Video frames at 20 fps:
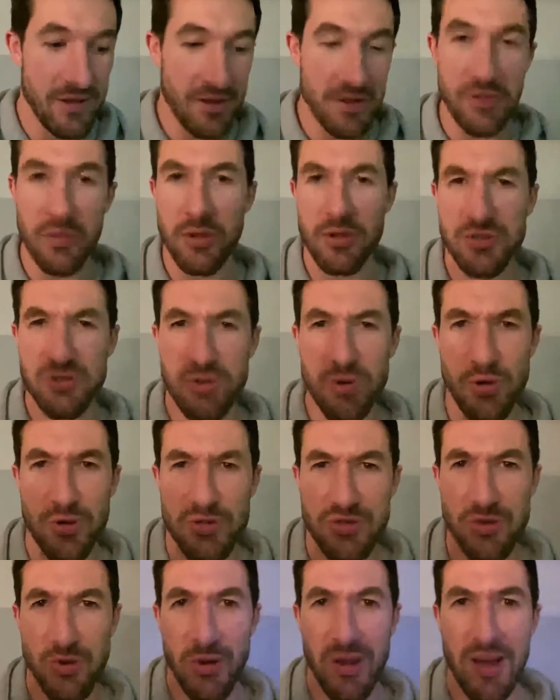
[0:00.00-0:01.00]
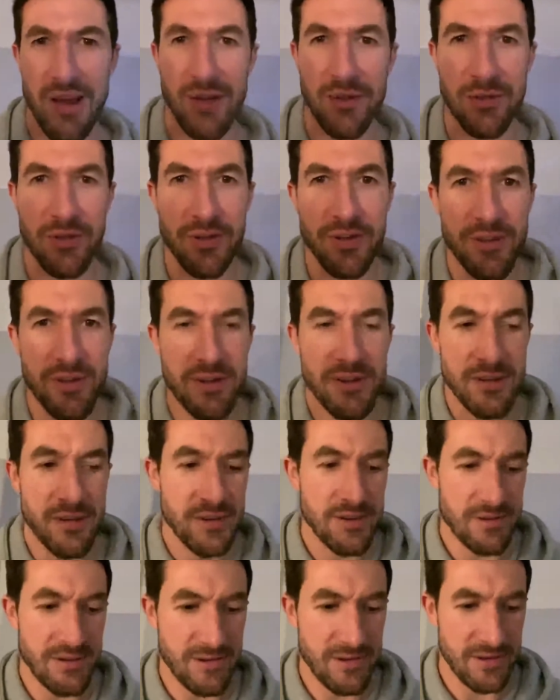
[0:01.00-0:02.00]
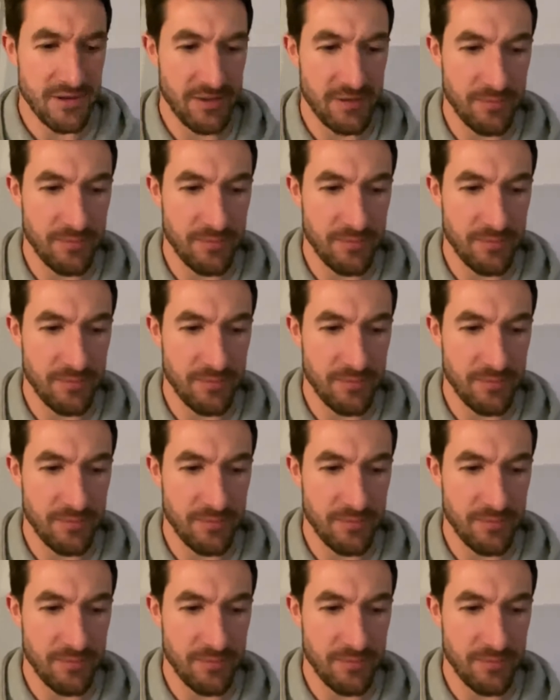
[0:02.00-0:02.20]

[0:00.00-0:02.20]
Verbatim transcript: not talk too loud uh,